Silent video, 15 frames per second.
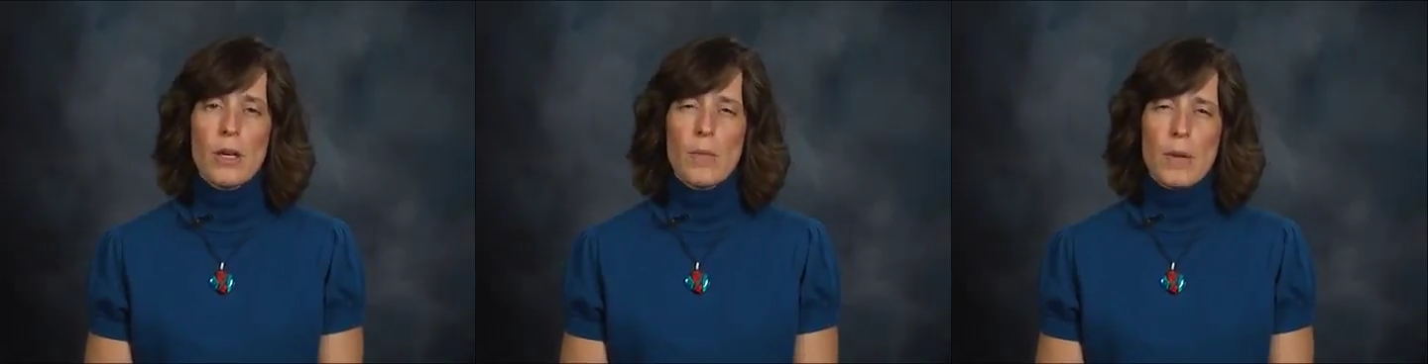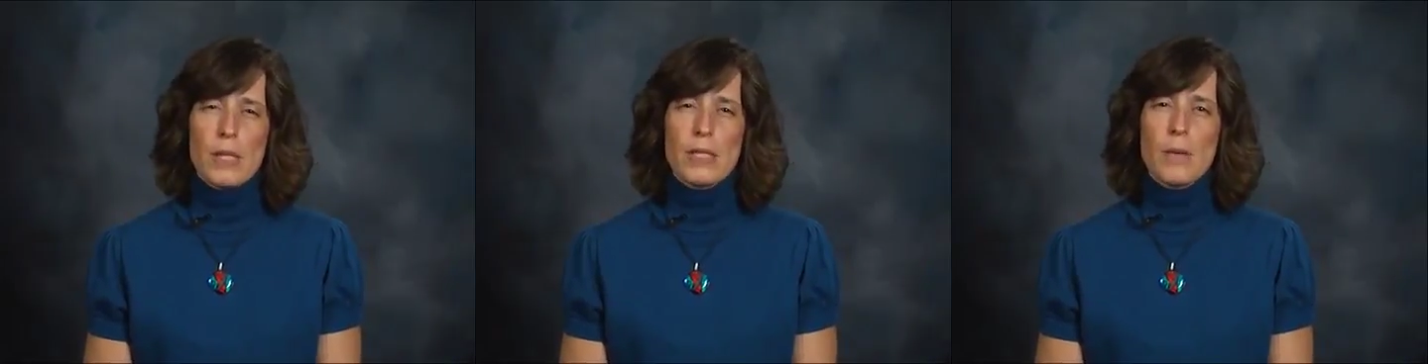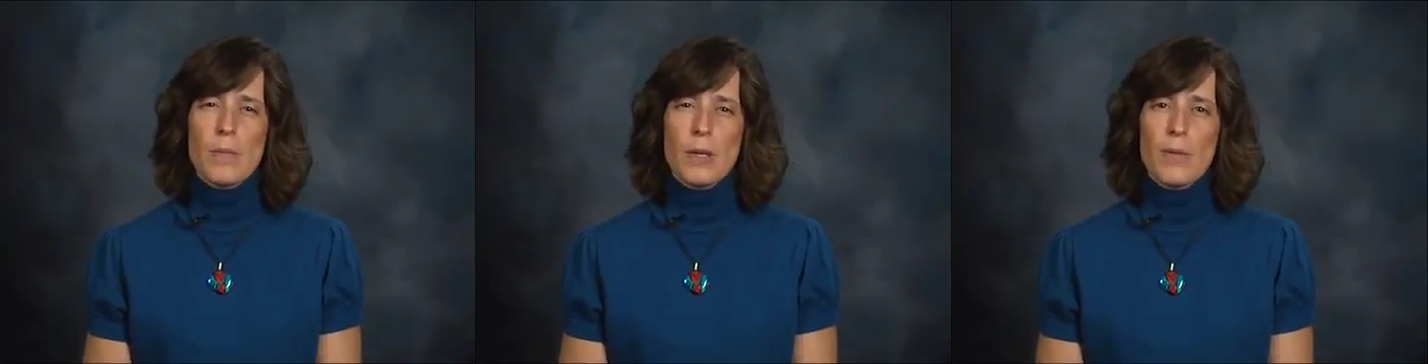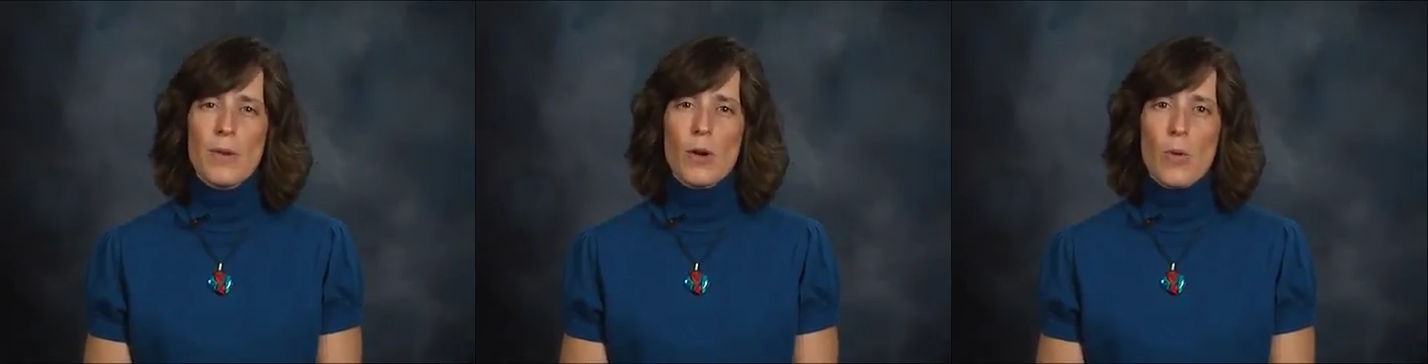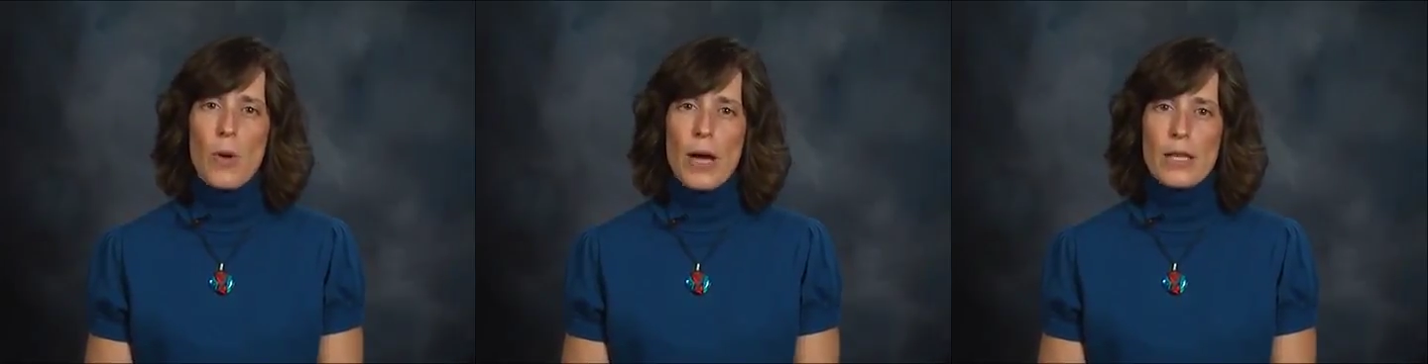may simply
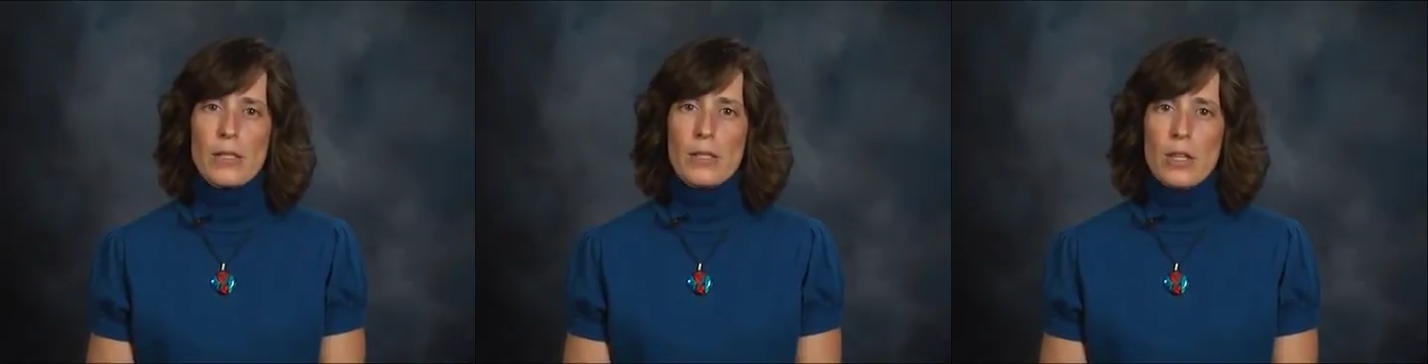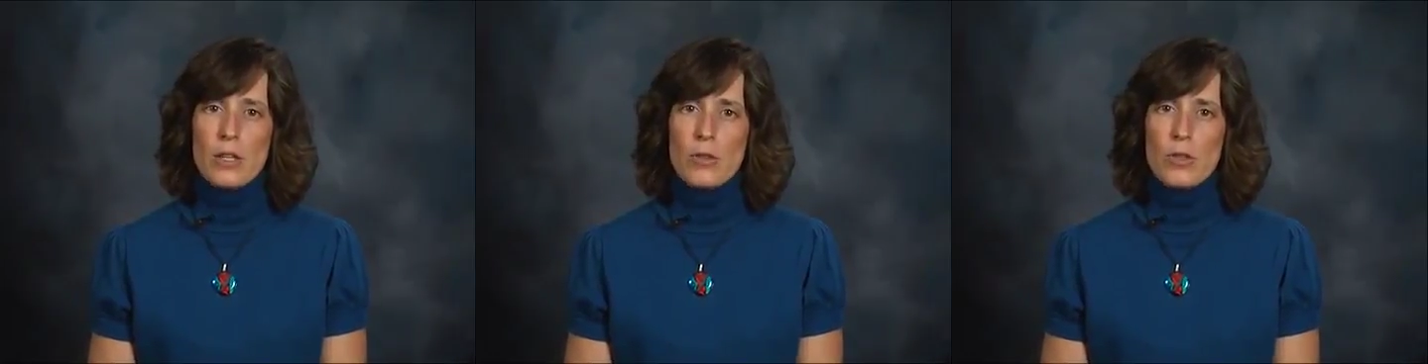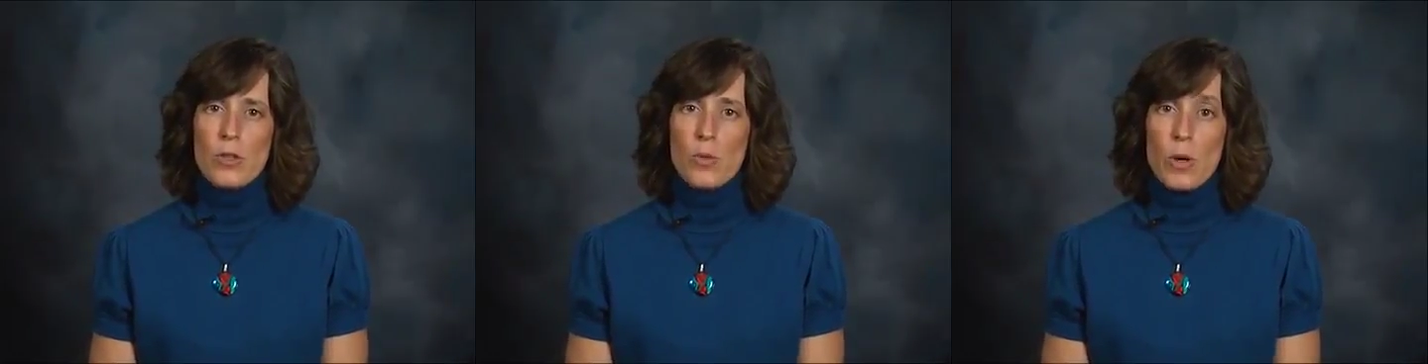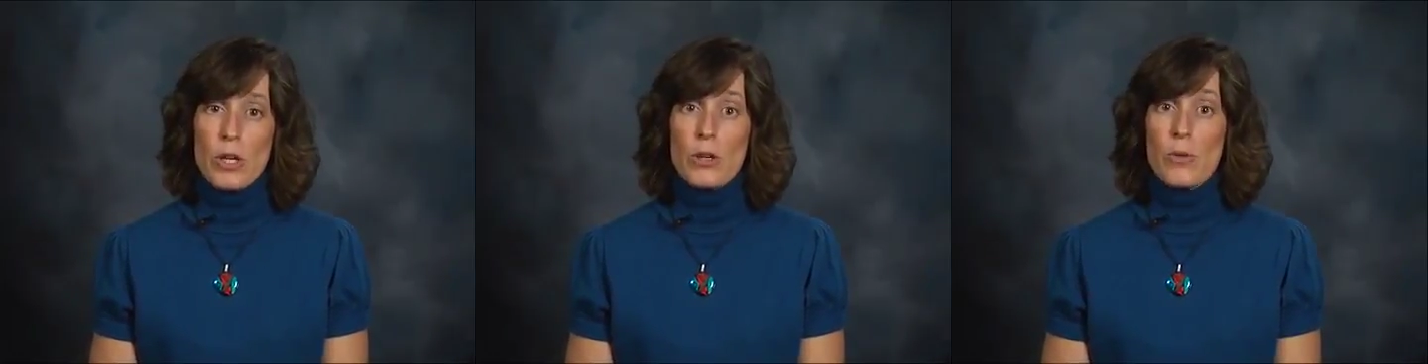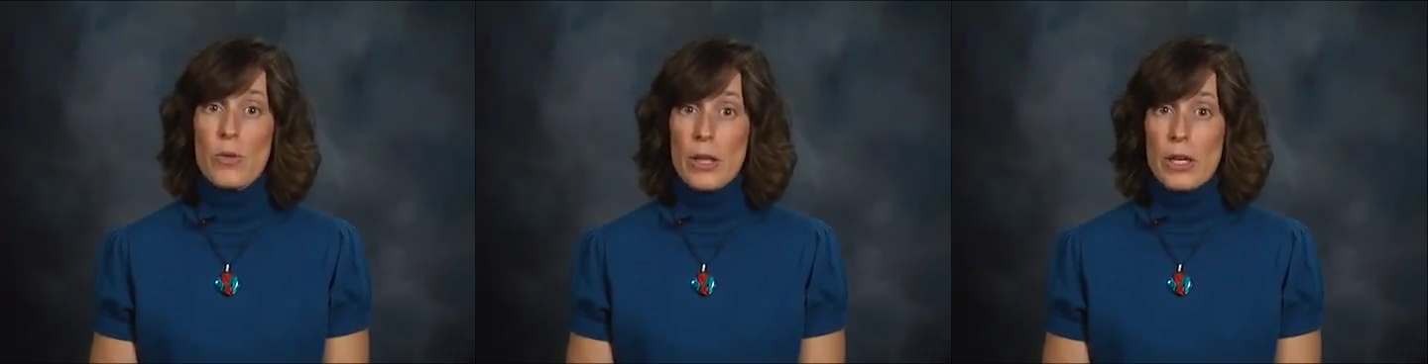request that you do what
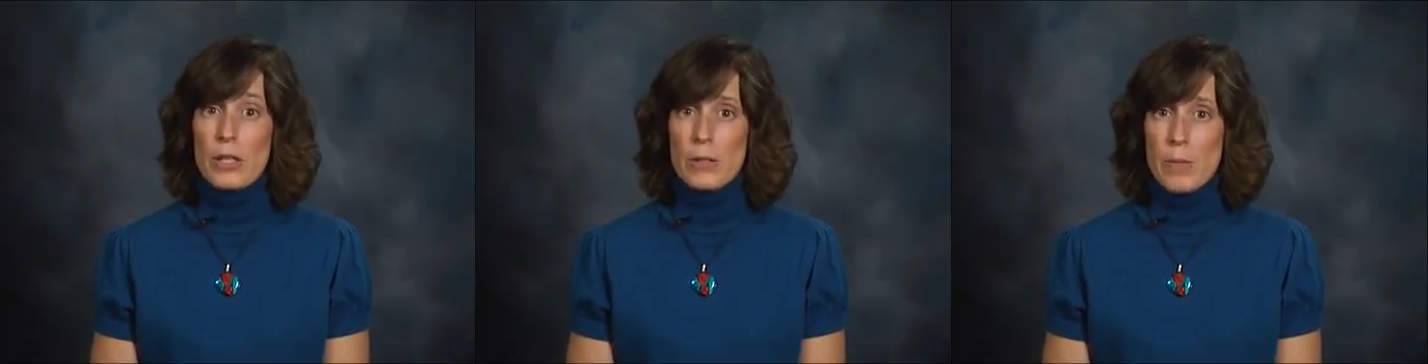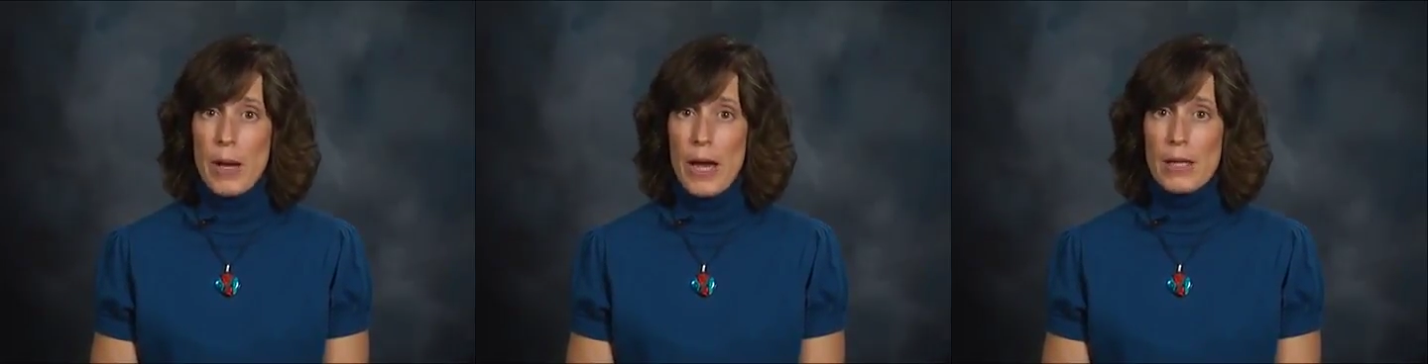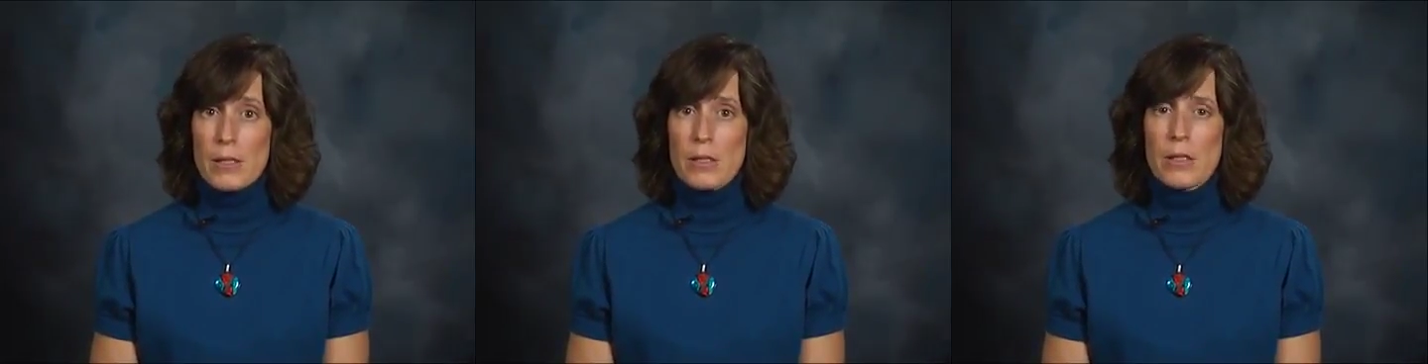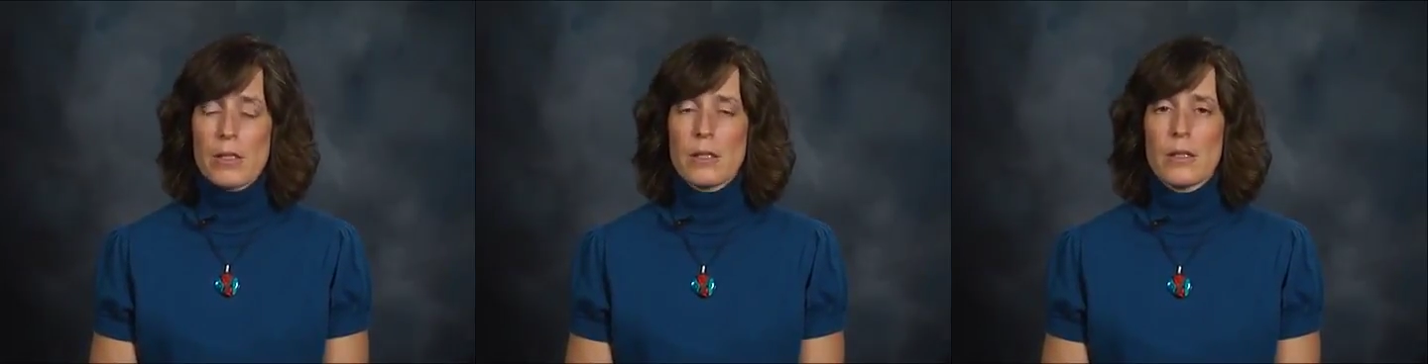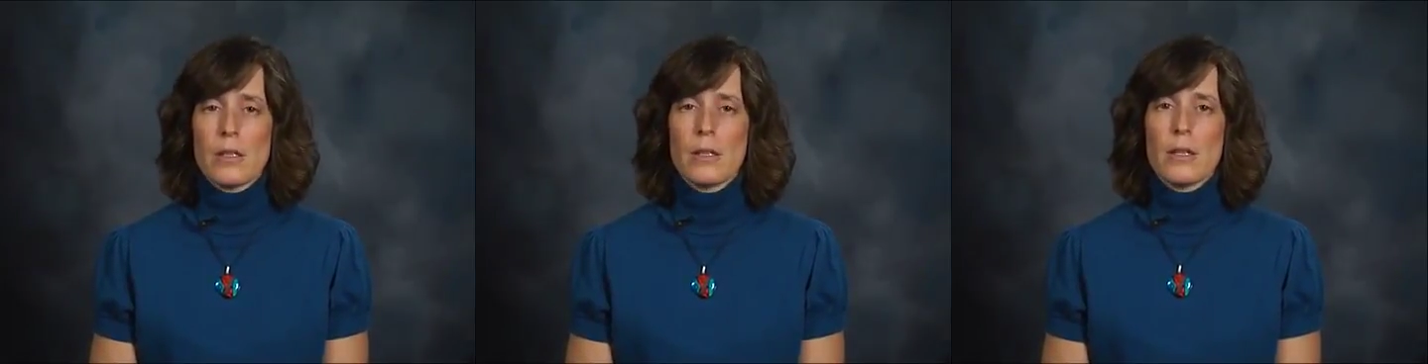you think is best.
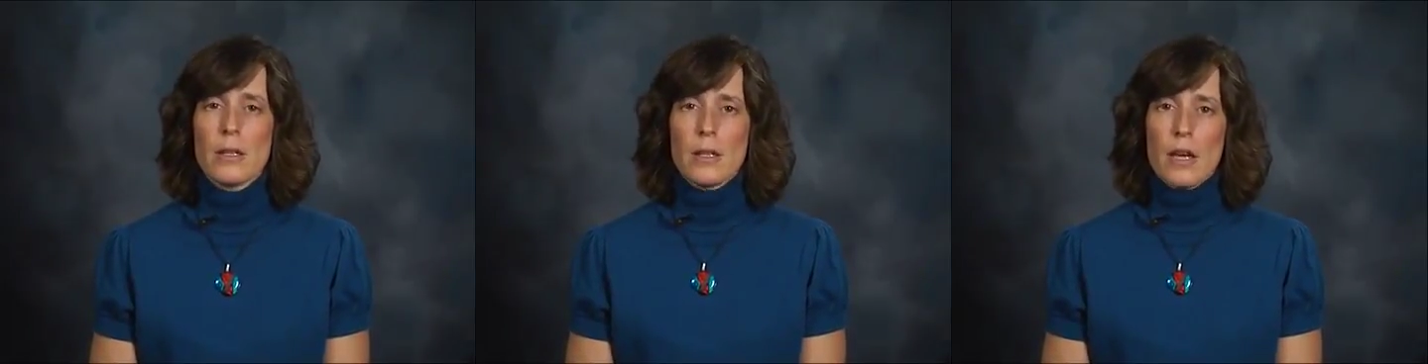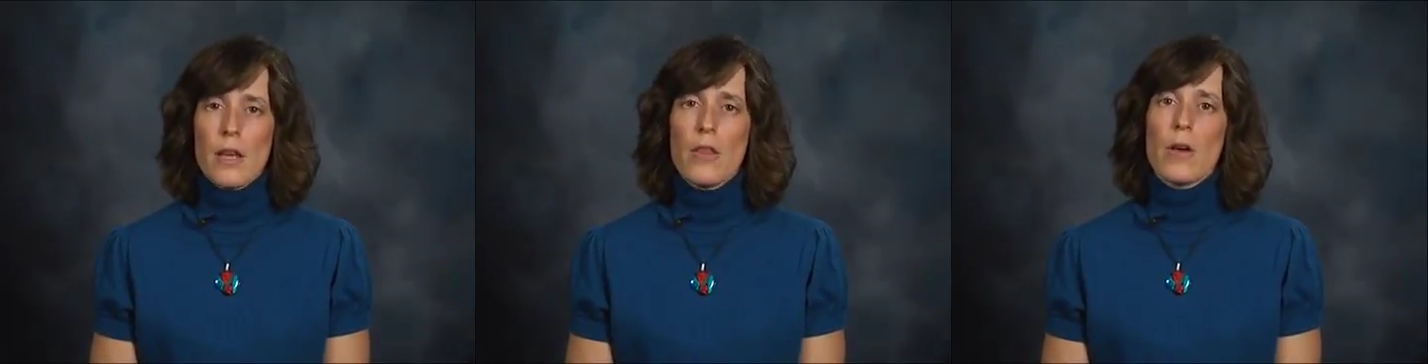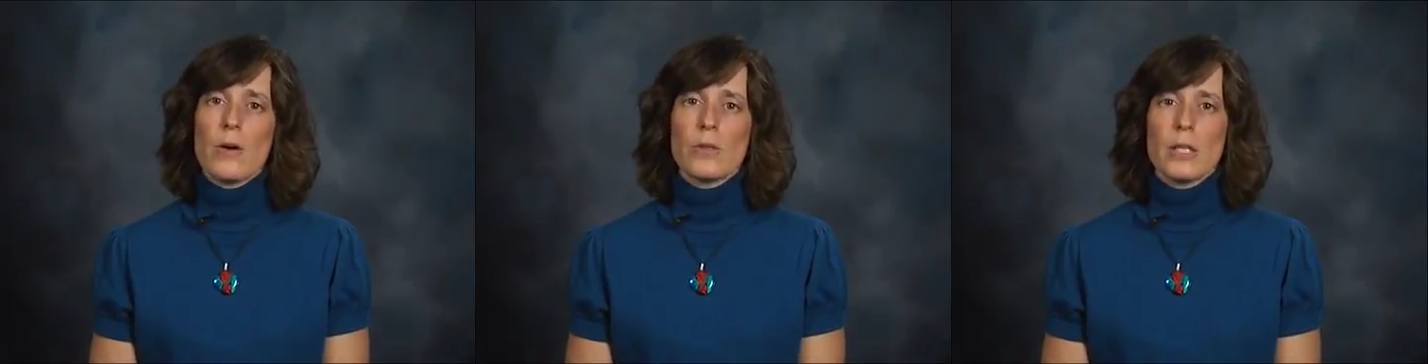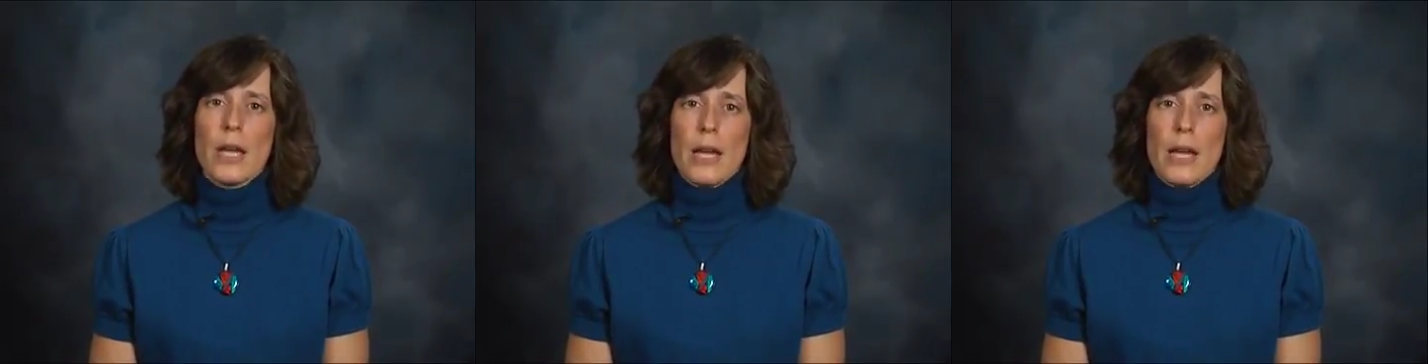In those